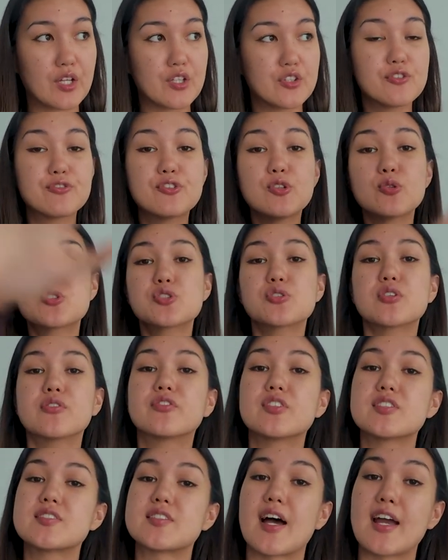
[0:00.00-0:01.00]
the future of
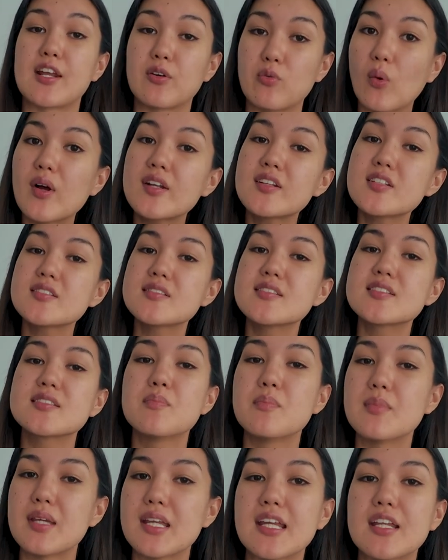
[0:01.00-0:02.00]
design. What does this
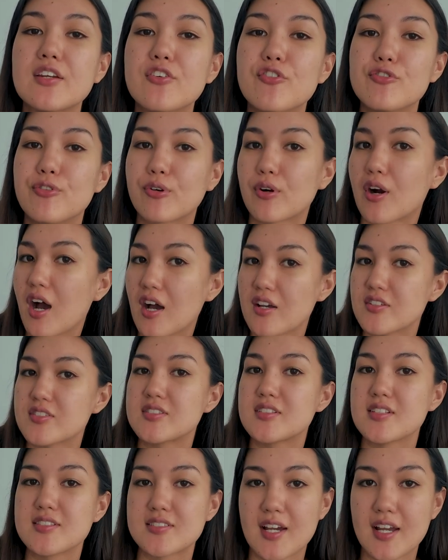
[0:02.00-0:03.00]
mean for
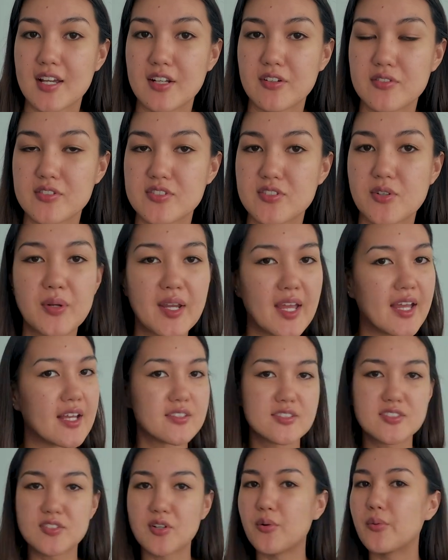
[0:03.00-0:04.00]
us designers? Okay,
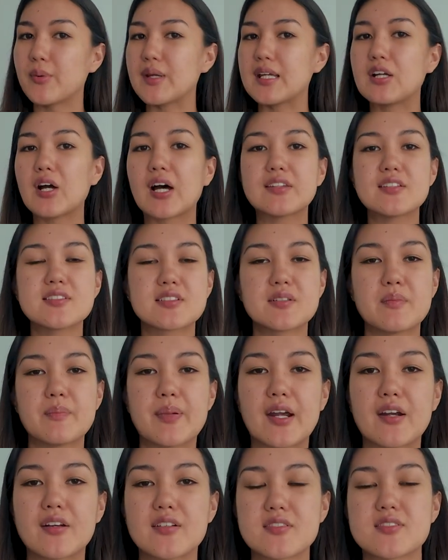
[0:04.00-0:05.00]
so we got this
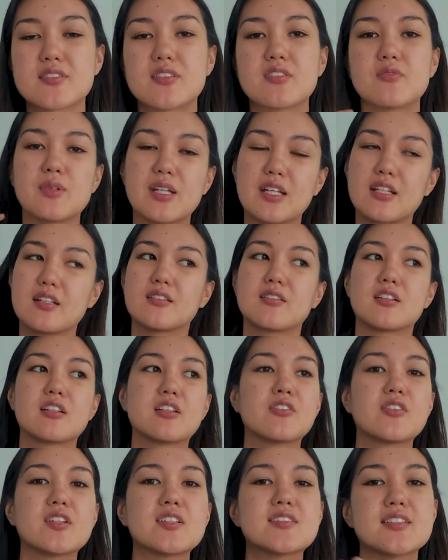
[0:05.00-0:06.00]
comparison. We can
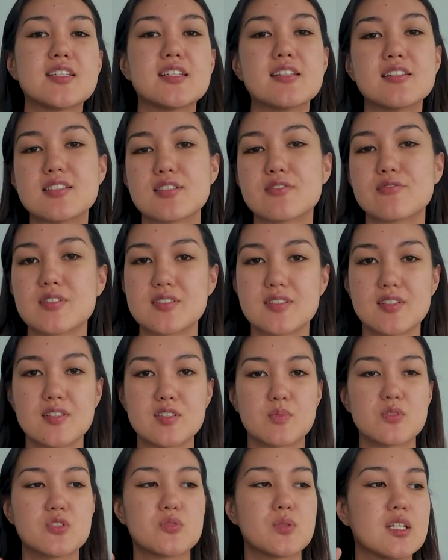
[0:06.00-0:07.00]
clearly see the
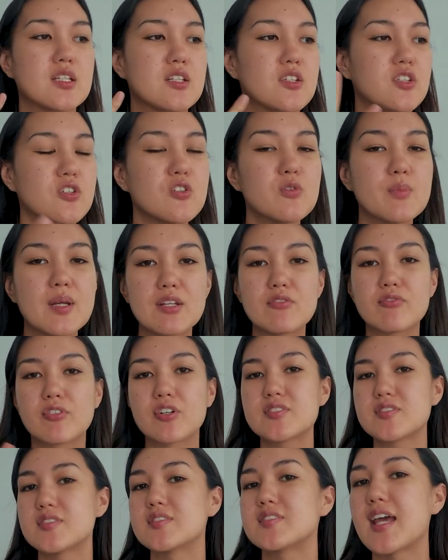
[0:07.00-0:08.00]
differences between human
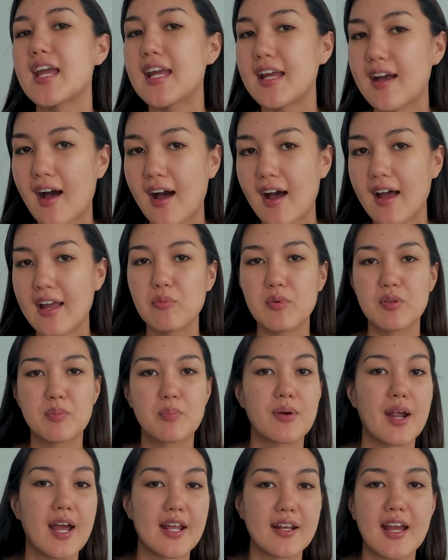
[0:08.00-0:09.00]
versus AI
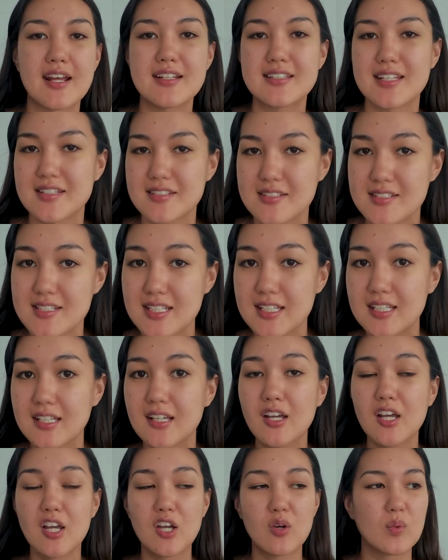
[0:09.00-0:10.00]
with brand
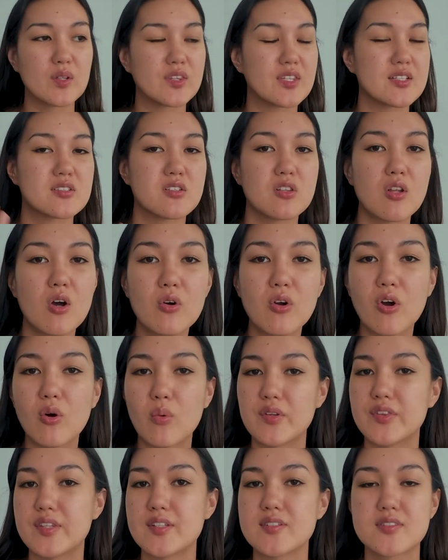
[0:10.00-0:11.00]
identity, with this logo,
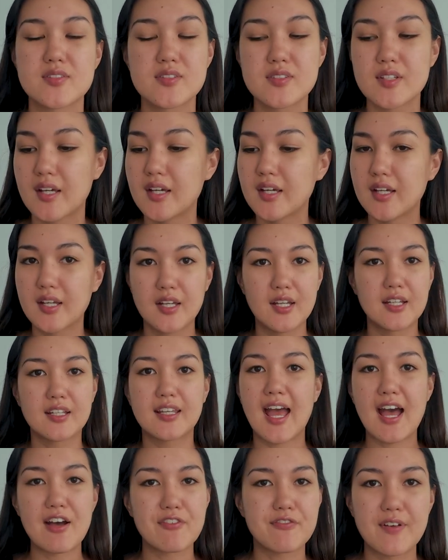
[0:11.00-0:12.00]
with this
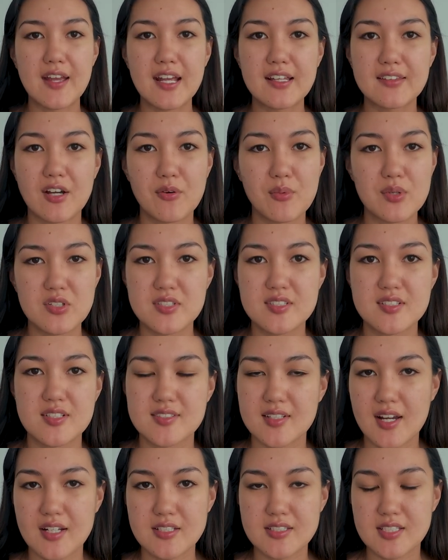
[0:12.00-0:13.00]
cafe that we just
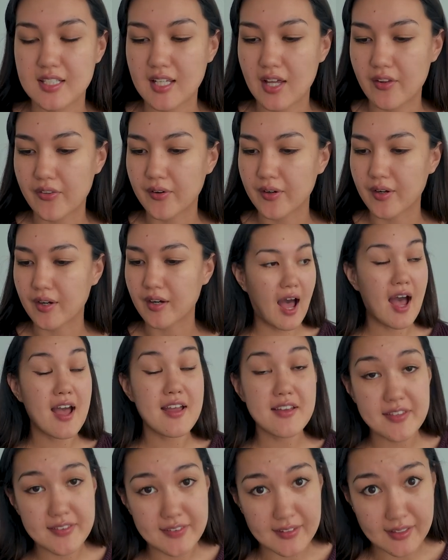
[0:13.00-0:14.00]
designed together.
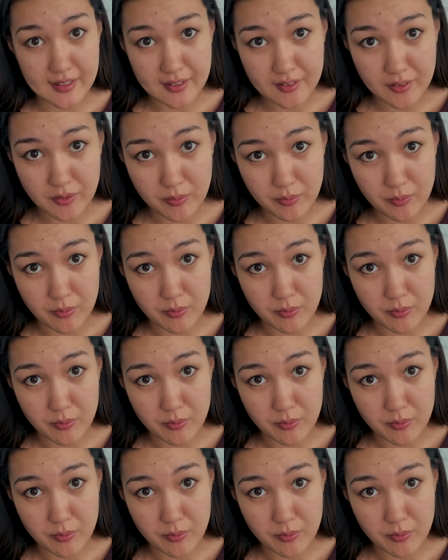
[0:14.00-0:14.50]
I think,